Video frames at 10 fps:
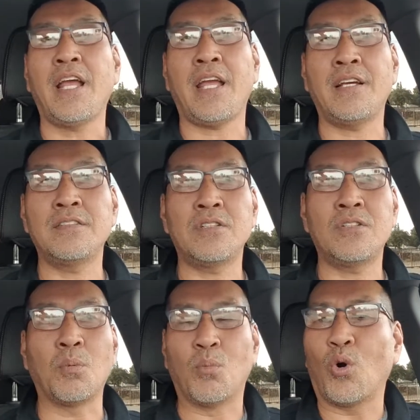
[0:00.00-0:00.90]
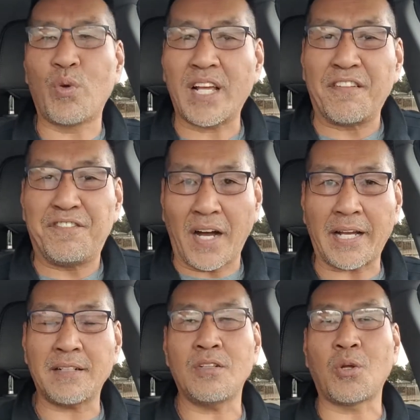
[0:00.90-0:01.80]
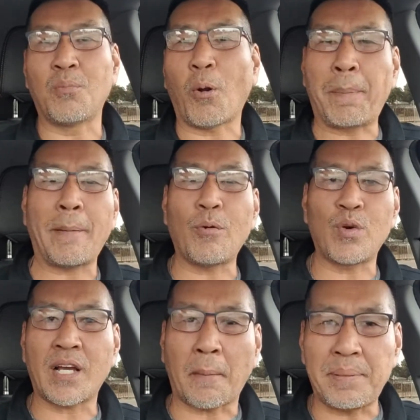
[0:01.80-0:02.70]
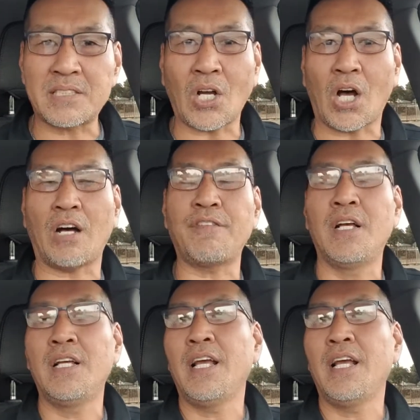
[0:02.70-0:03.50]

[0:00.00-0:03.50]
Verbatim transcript: And the more we're gonna fight, the more people we're gonna piss off,